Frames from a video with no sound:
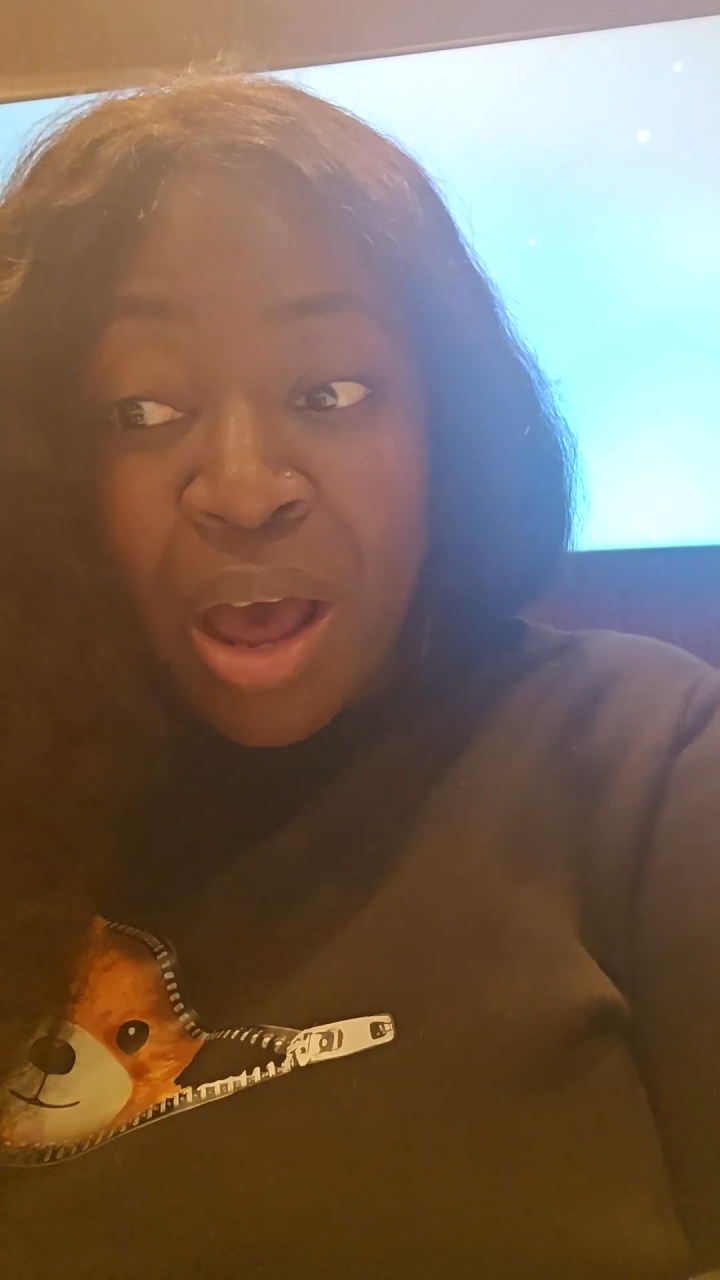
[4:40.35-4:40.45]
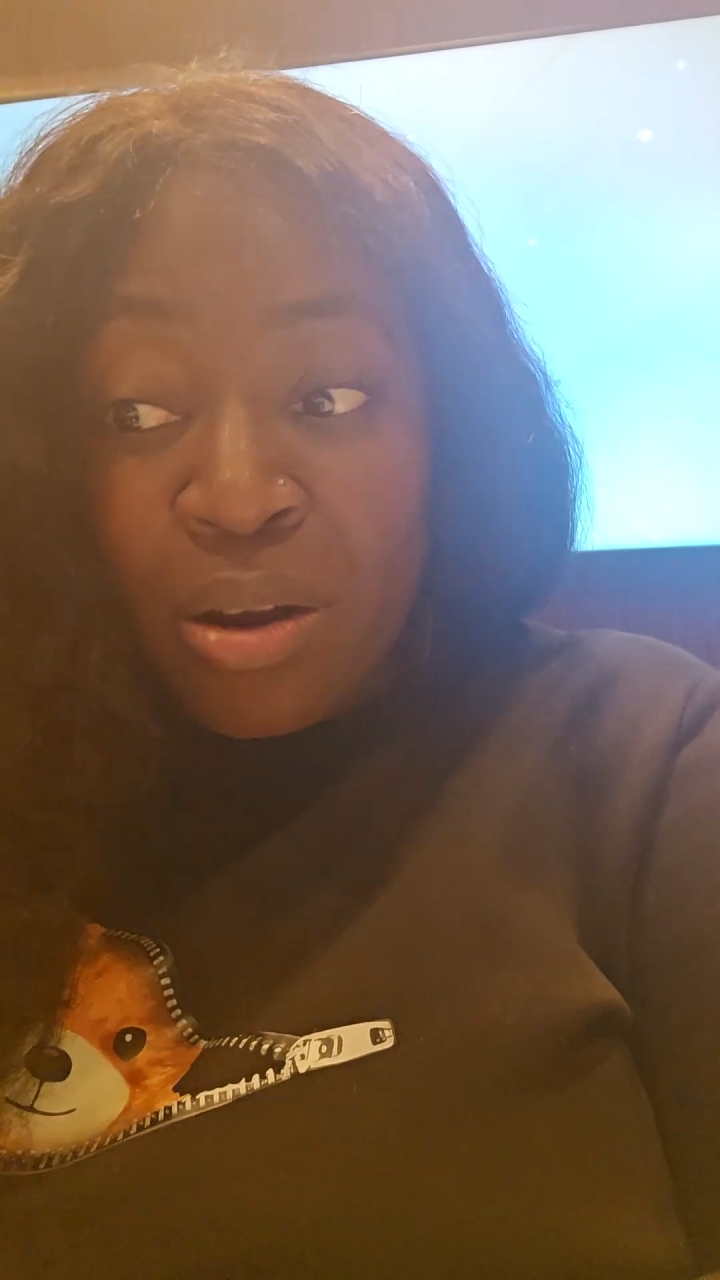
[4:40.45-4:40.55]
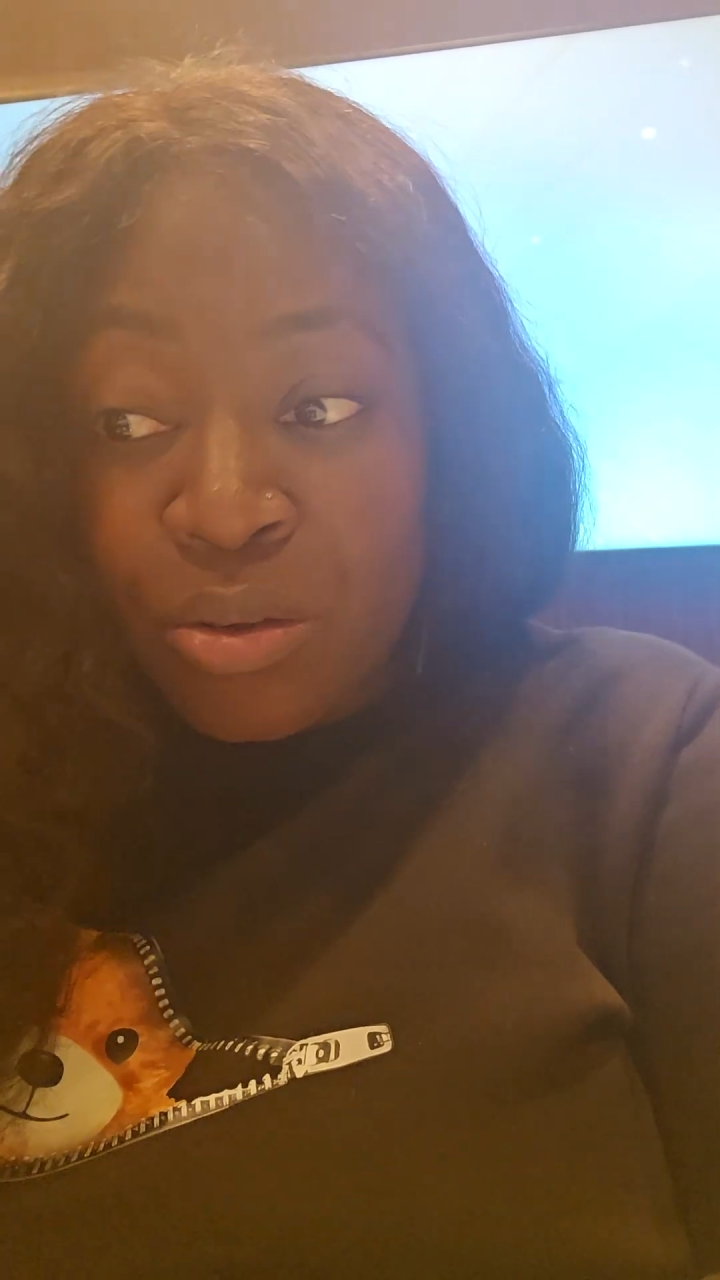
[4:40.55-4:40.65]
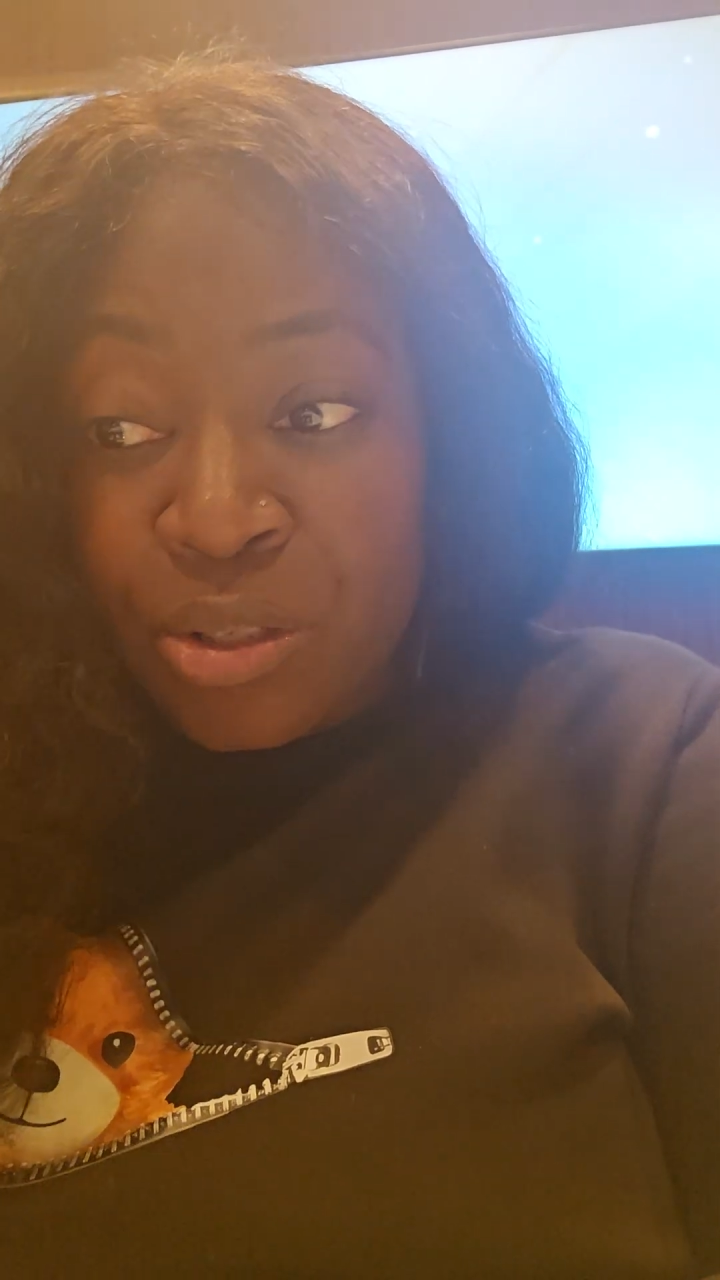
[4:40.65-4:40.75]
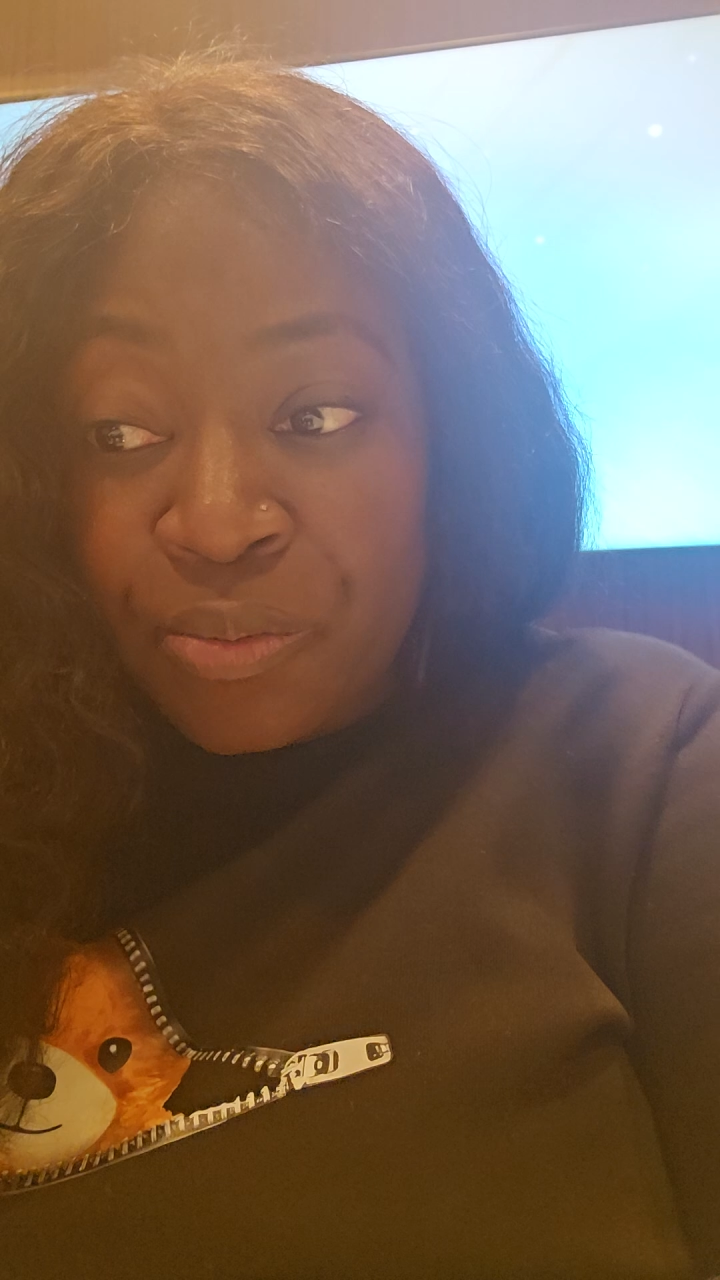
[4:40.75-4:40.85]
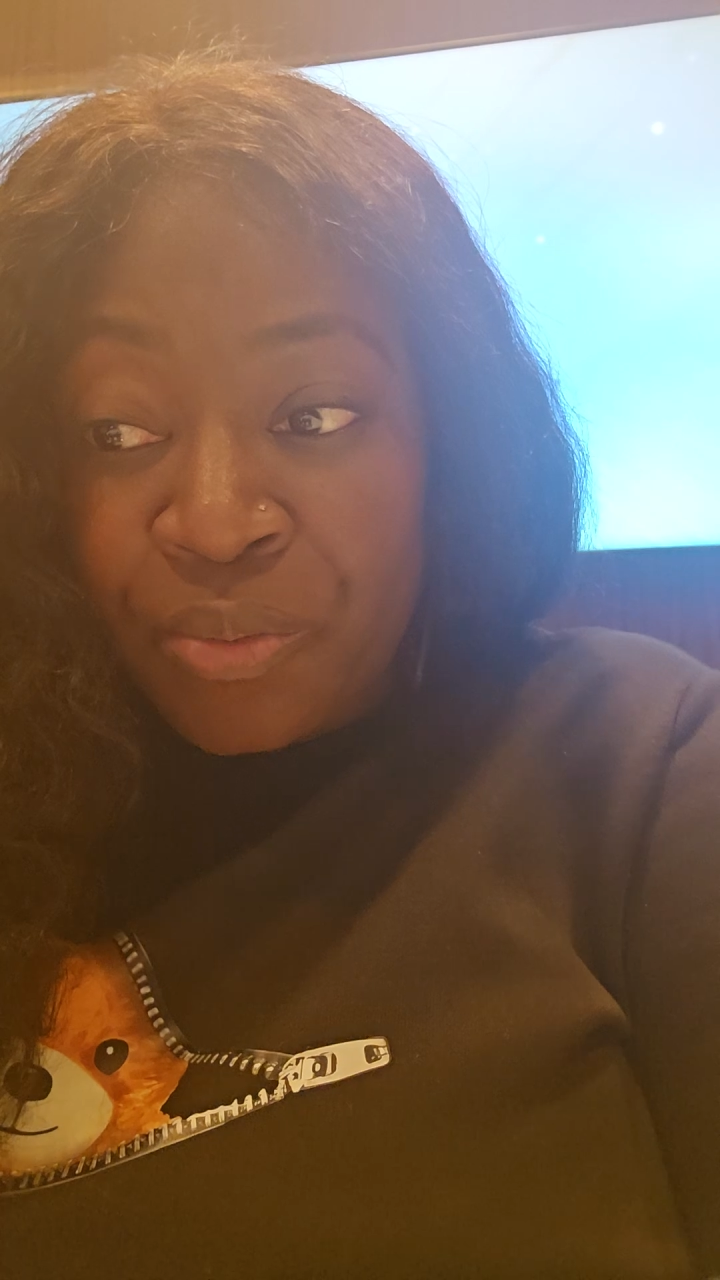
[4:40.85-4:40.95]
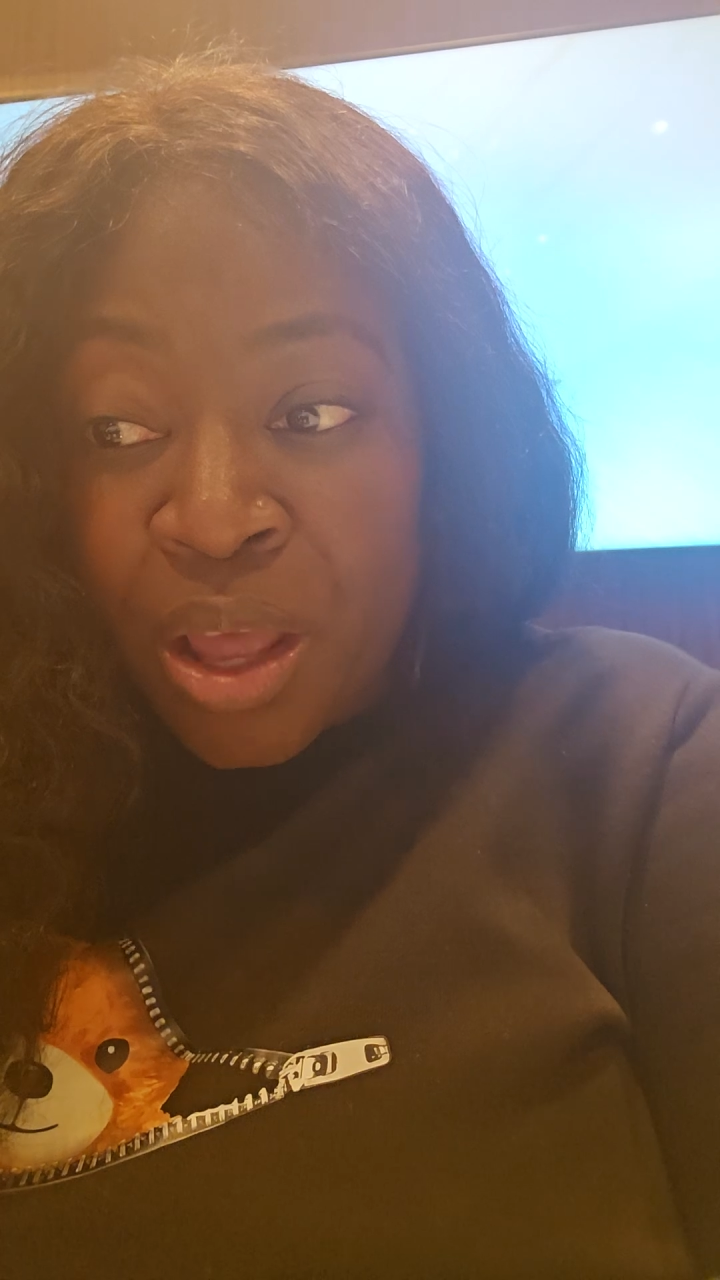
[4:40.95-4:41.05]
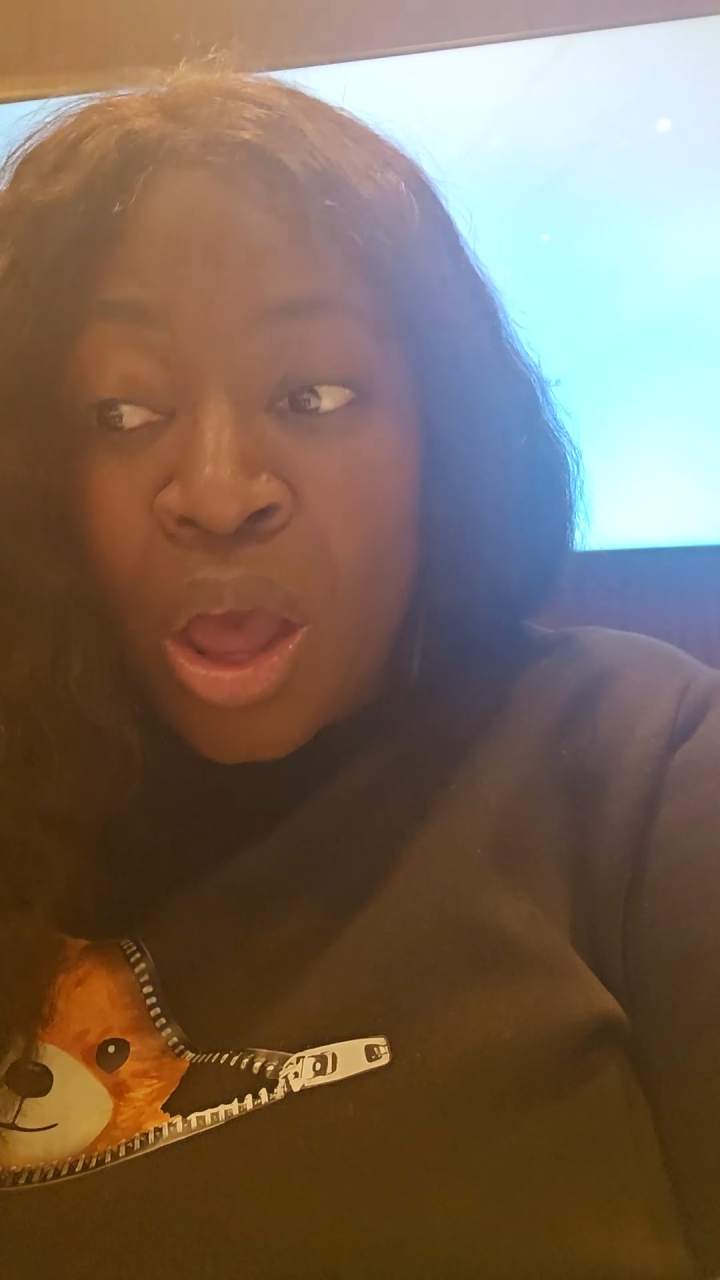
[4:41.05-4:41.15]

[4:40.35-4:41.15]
models,